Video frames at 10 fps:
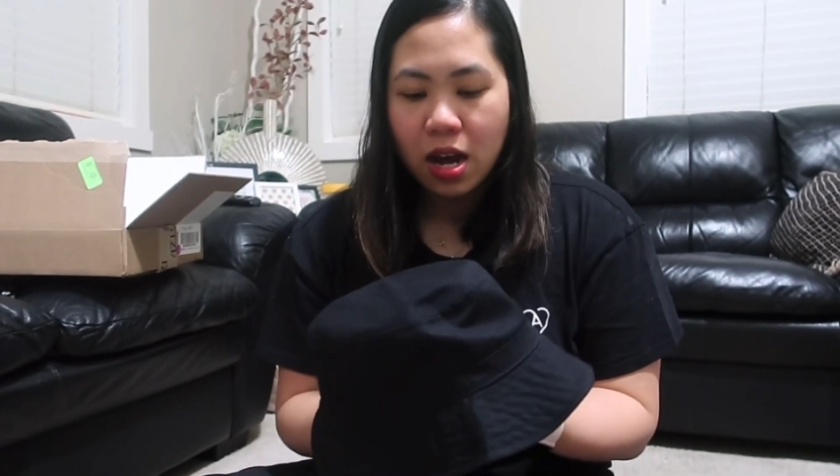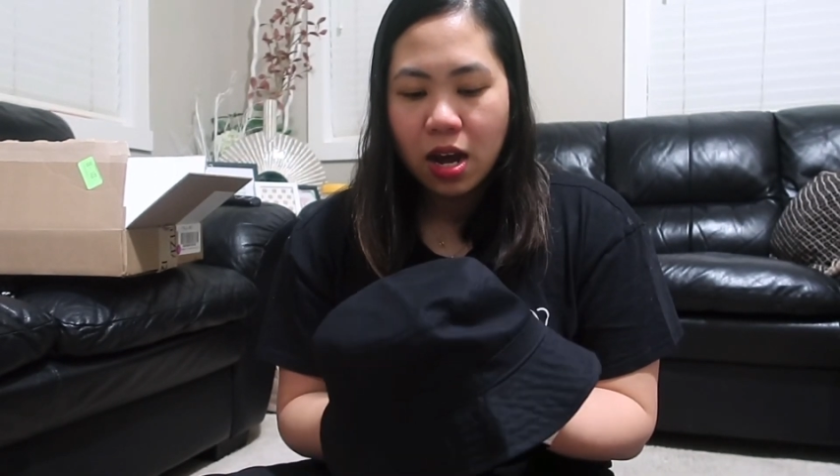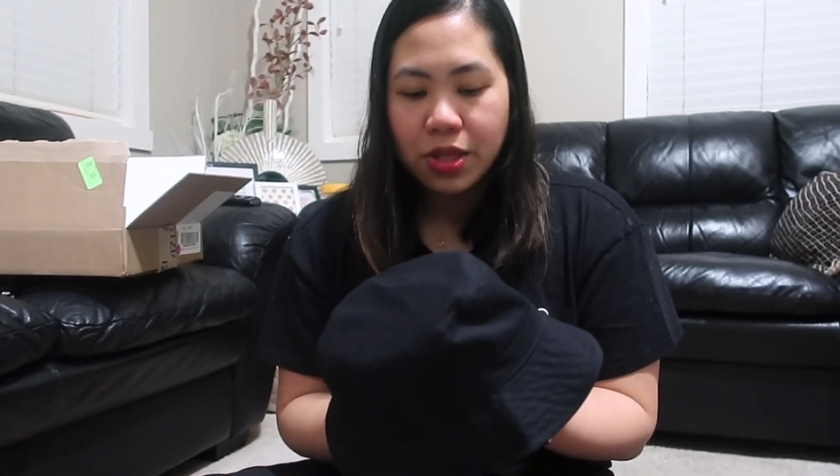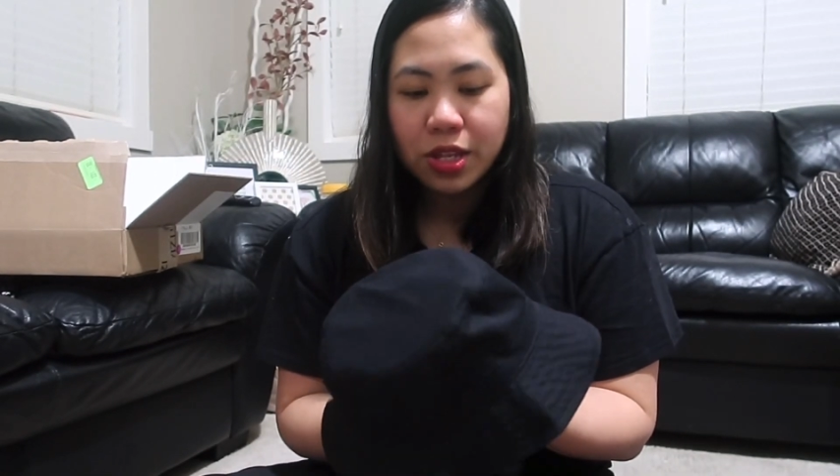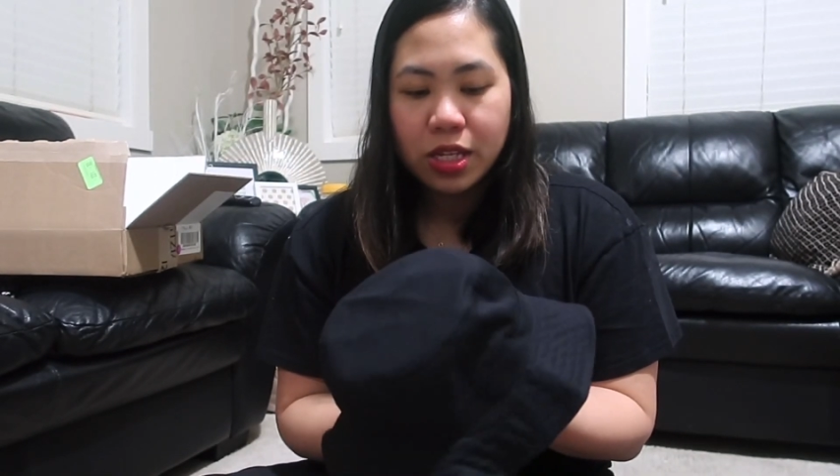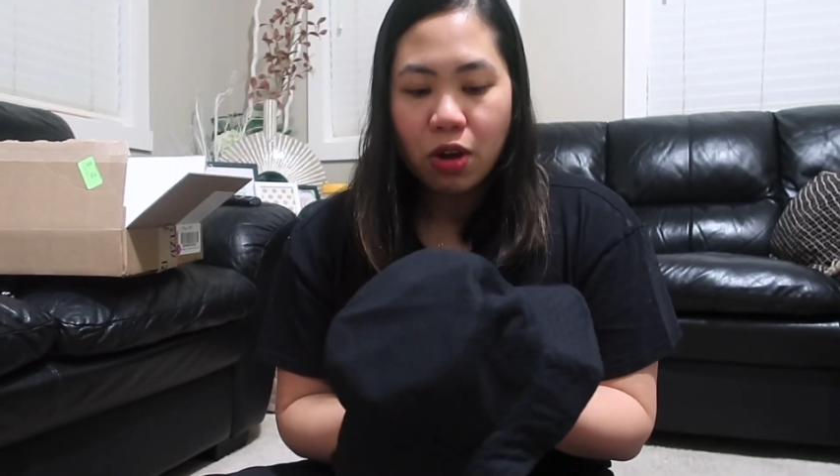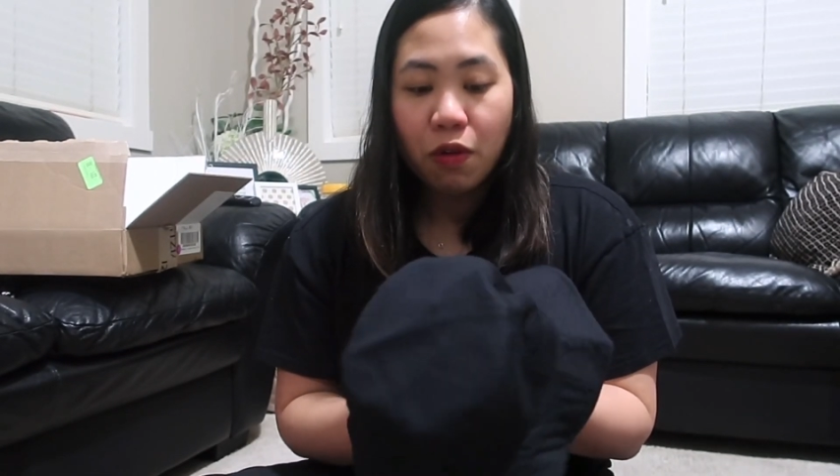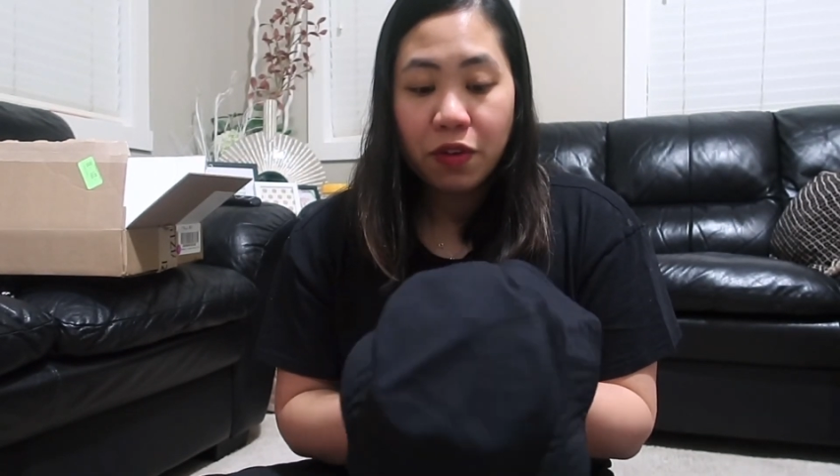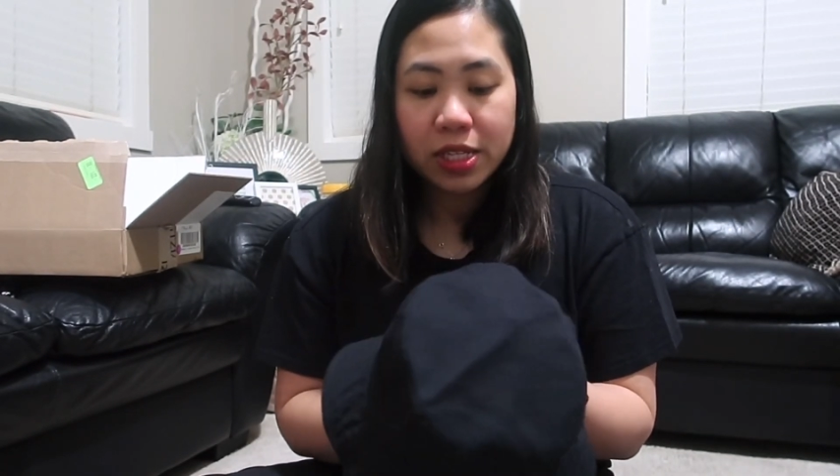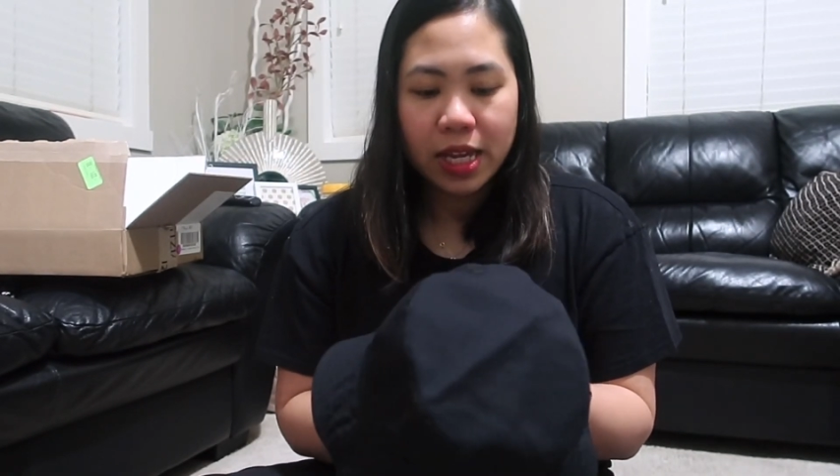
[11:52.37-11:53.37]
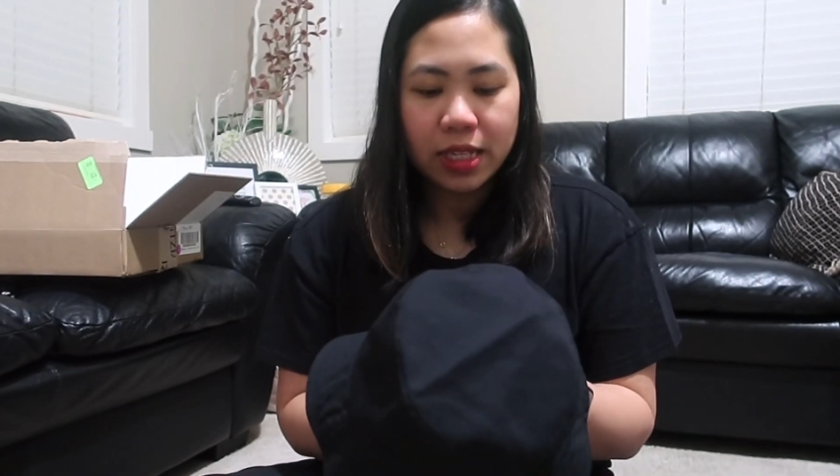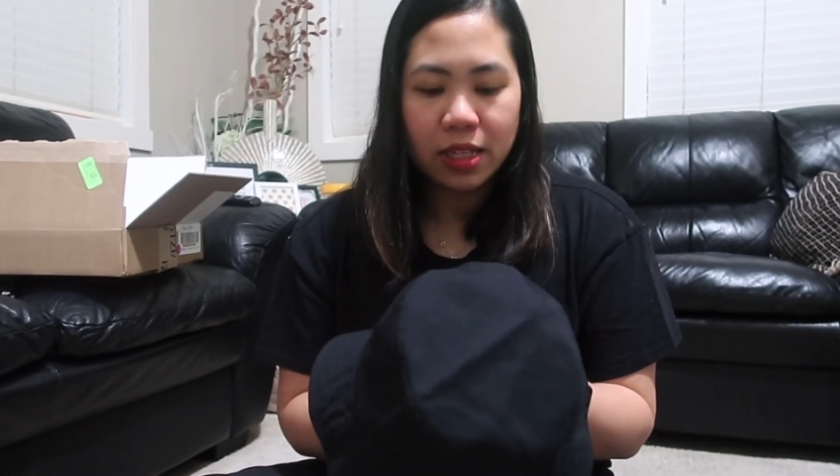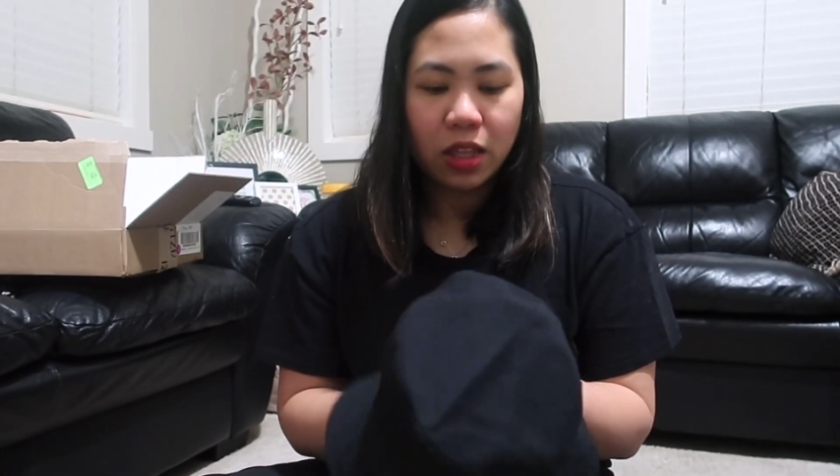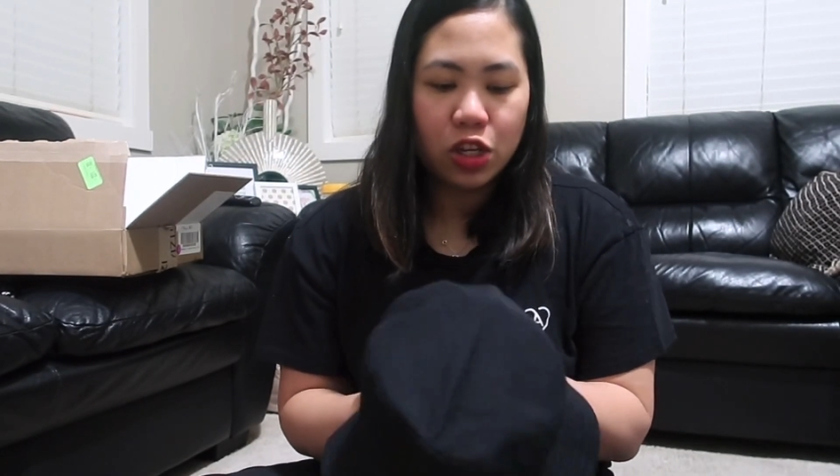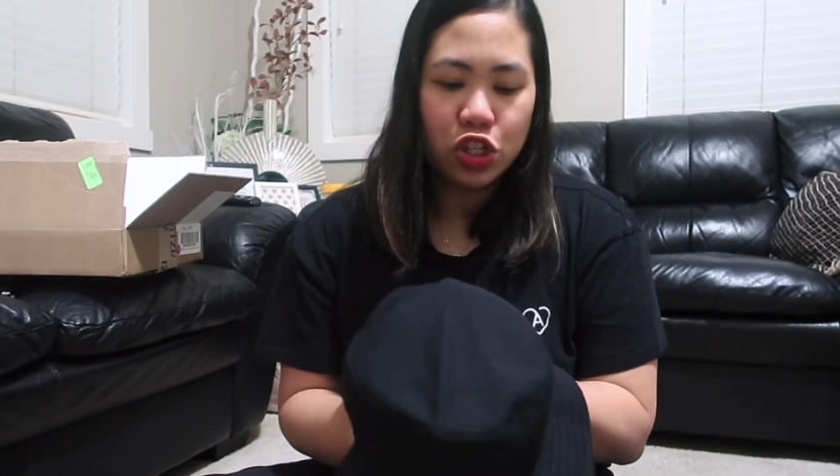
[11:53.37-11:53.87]
dun sa oversized
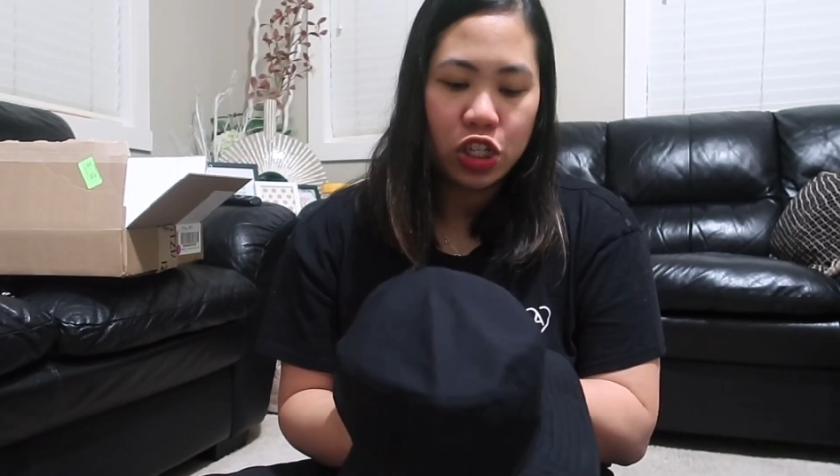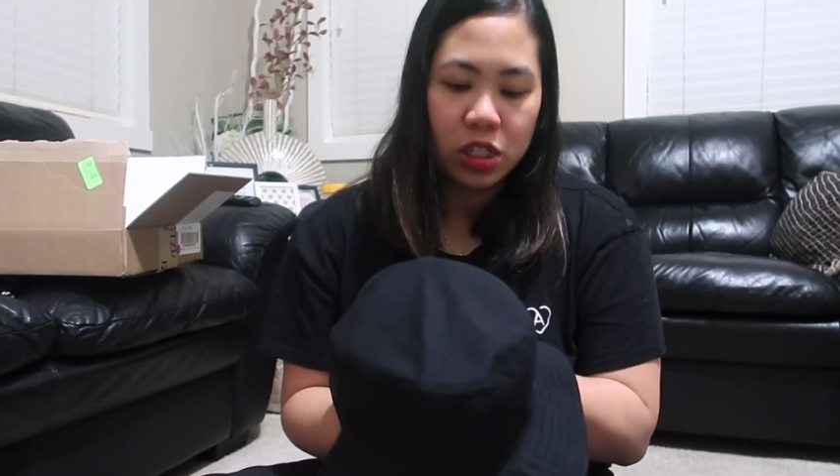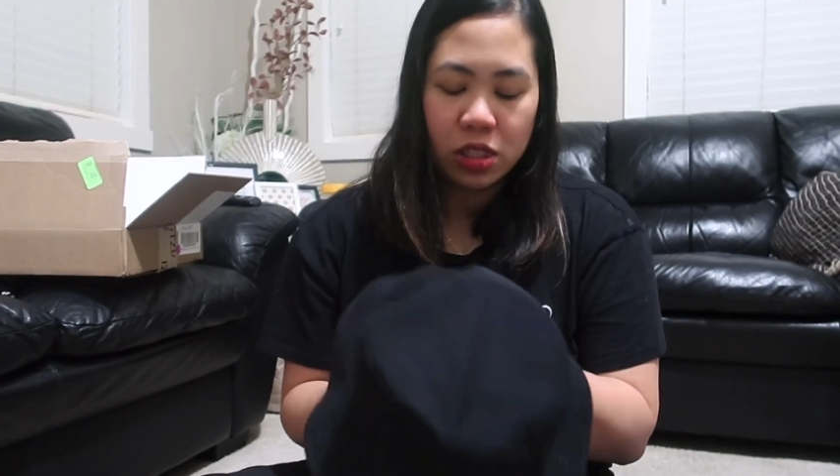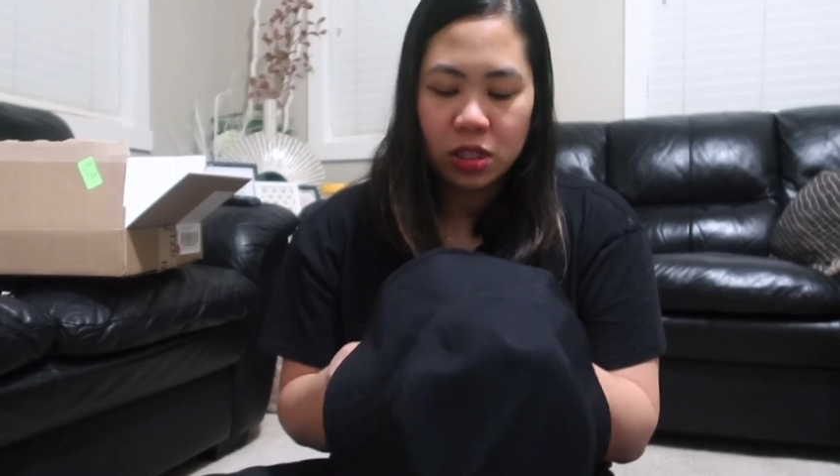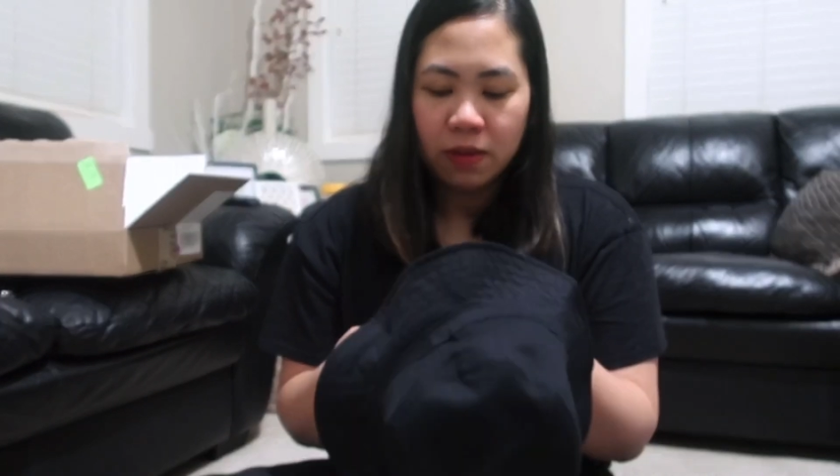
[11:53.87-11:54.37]
na t-shirt.